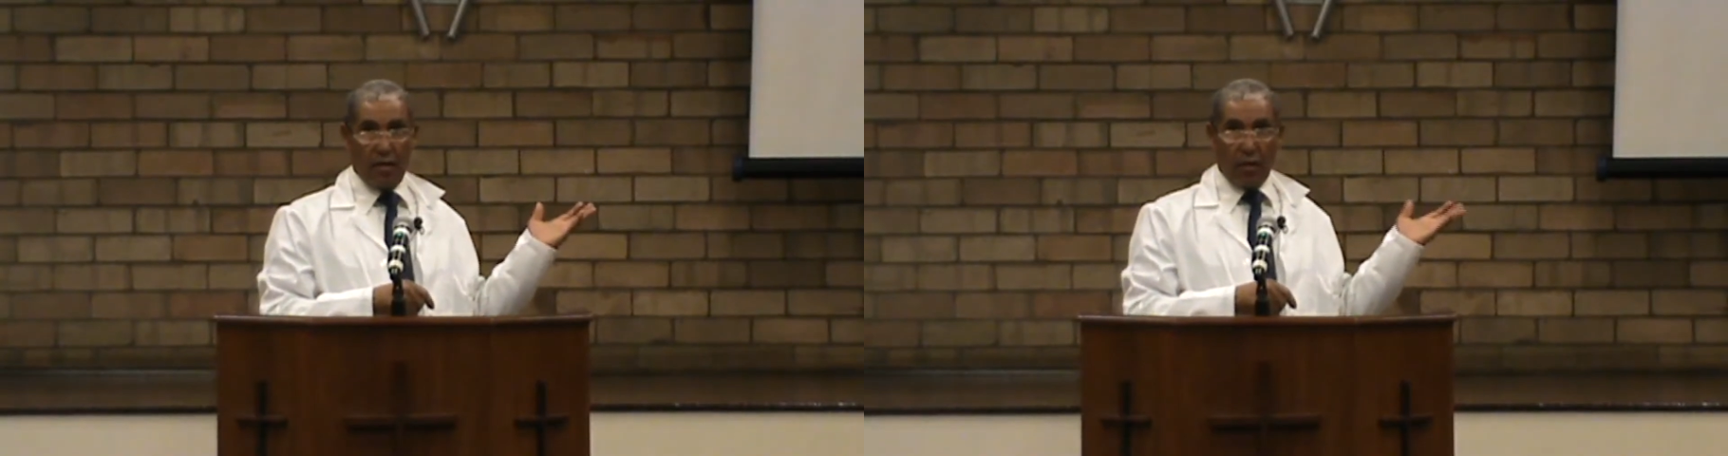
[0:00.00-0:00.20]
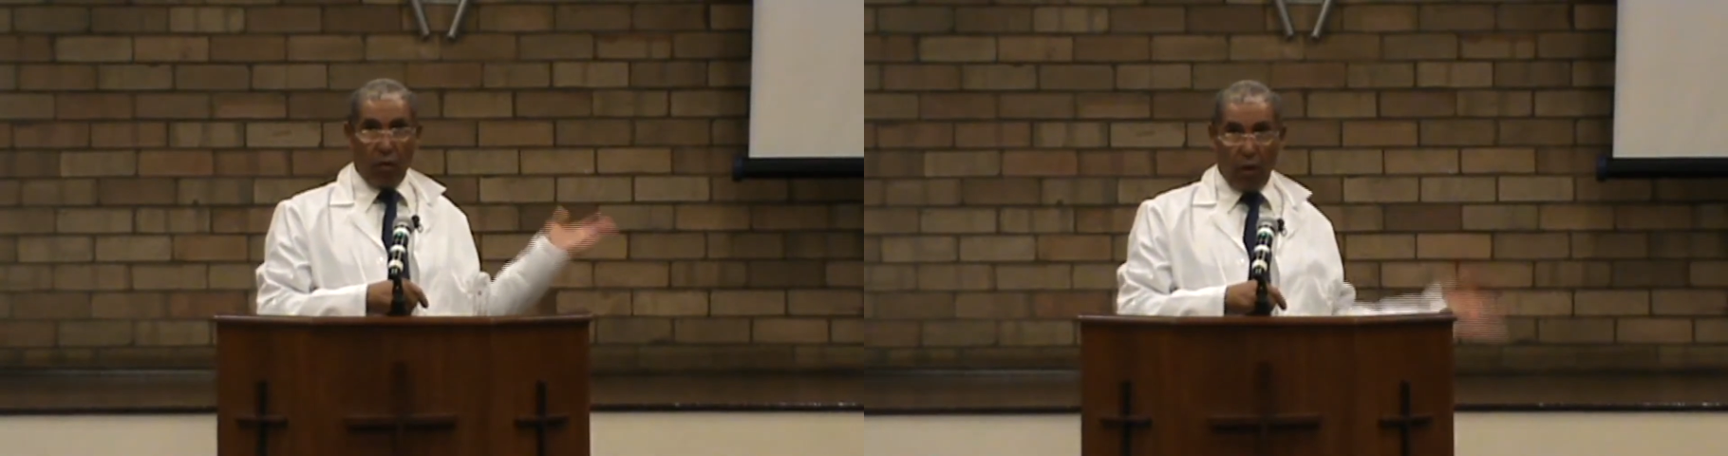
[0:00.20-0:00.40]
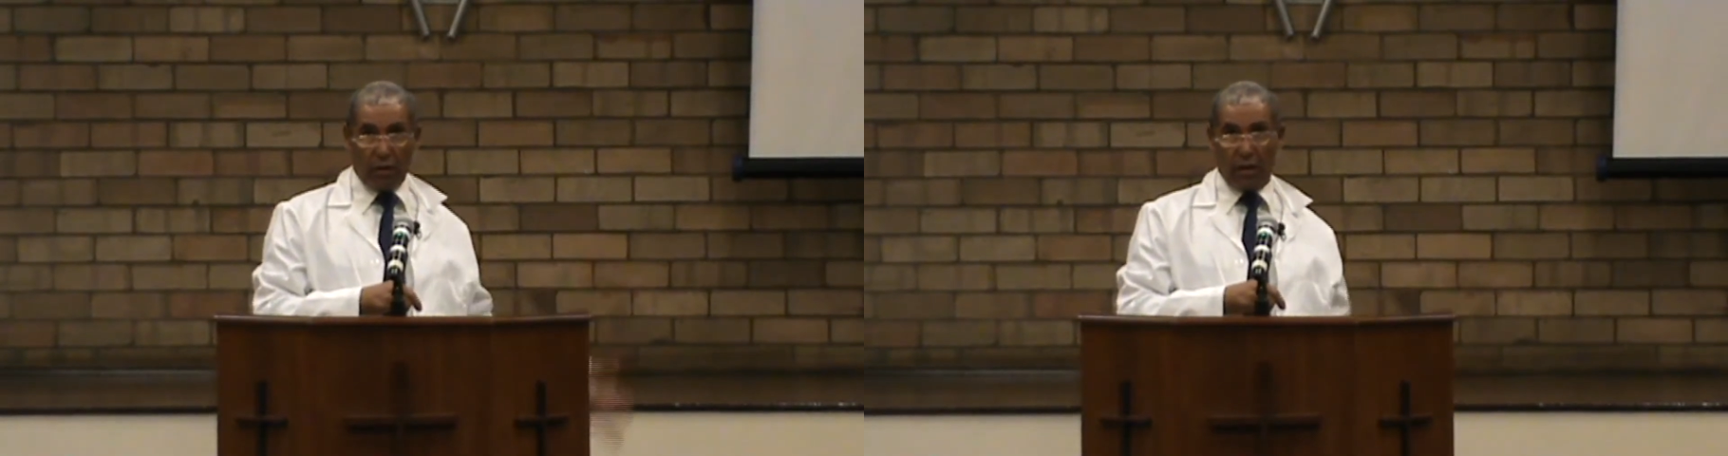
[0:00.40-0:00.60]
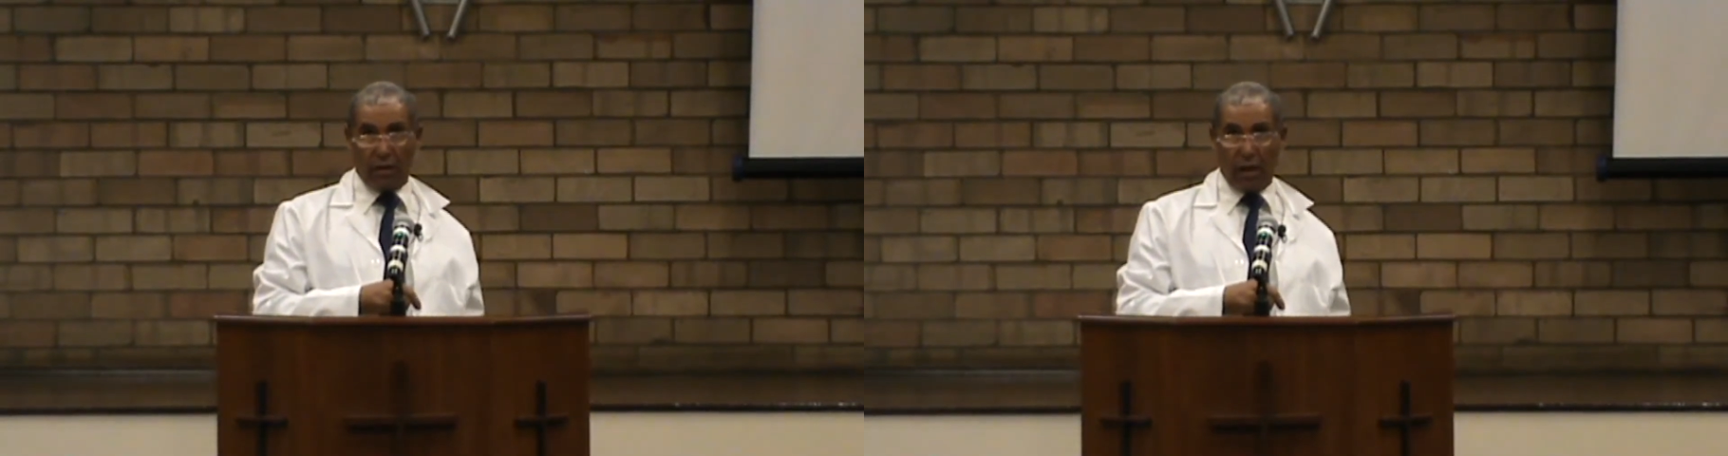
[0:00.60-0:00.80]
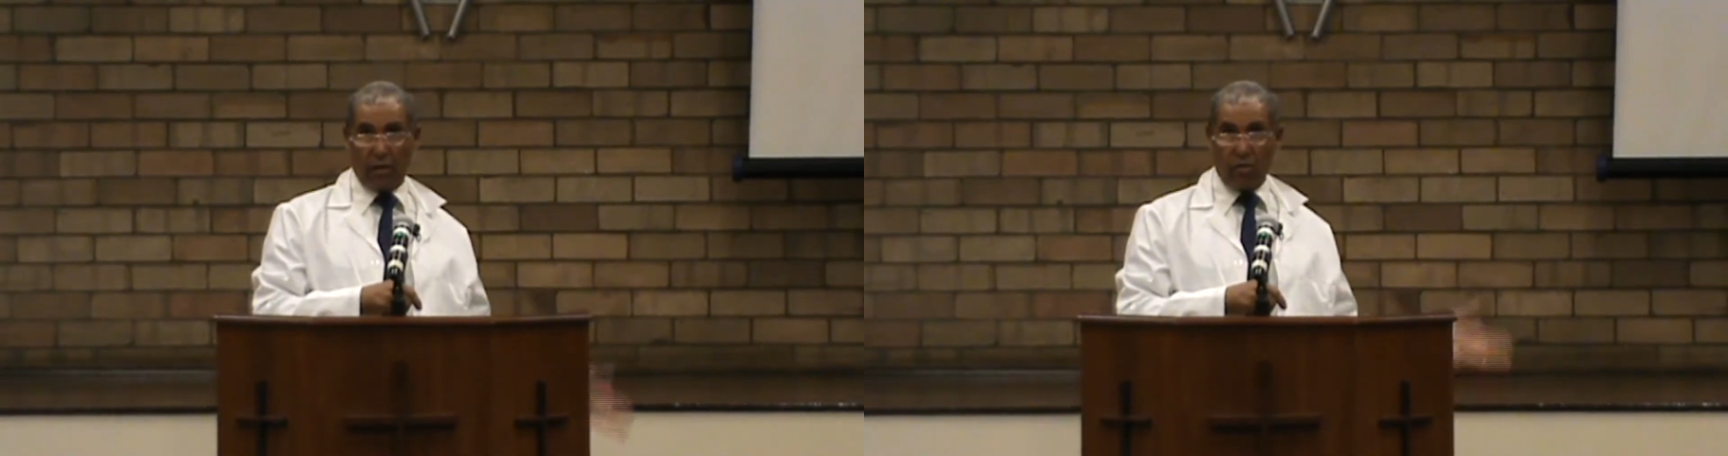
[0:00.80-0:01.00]
the water
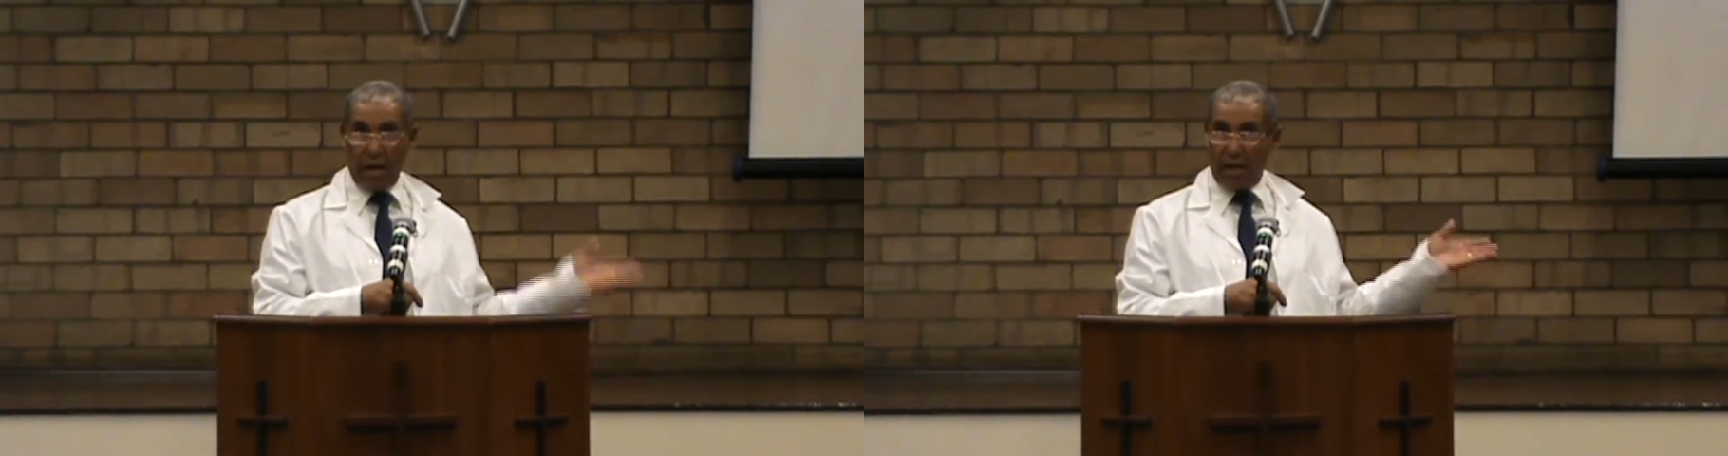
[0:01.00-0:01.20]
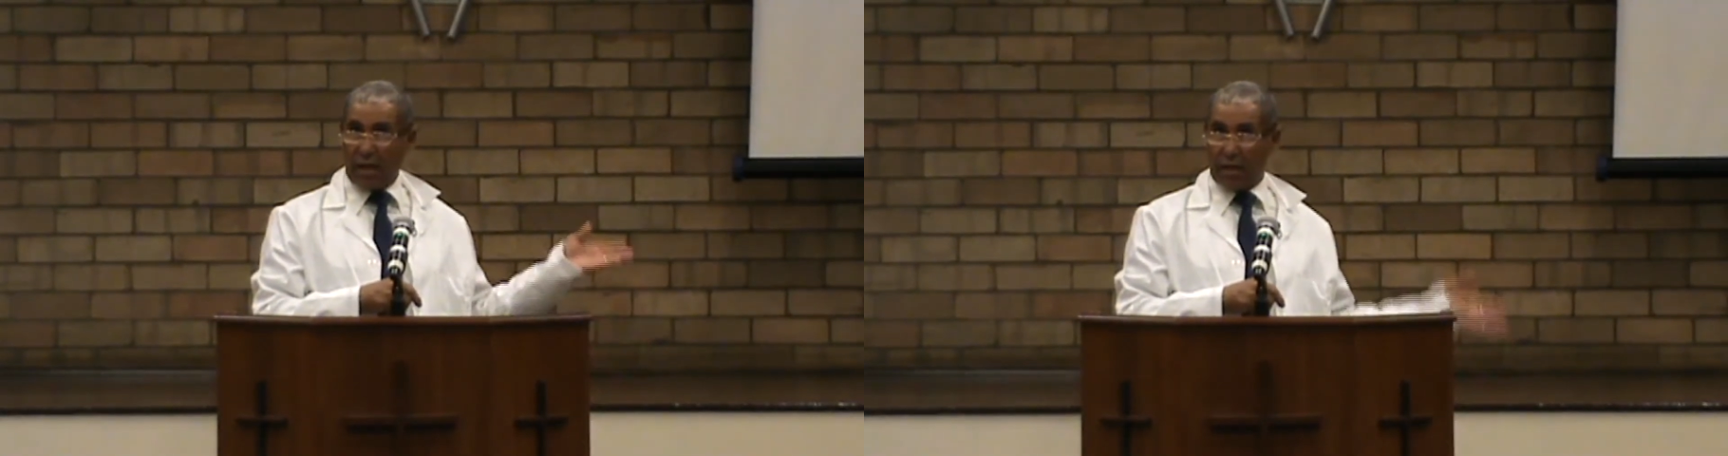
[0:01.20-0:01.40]
running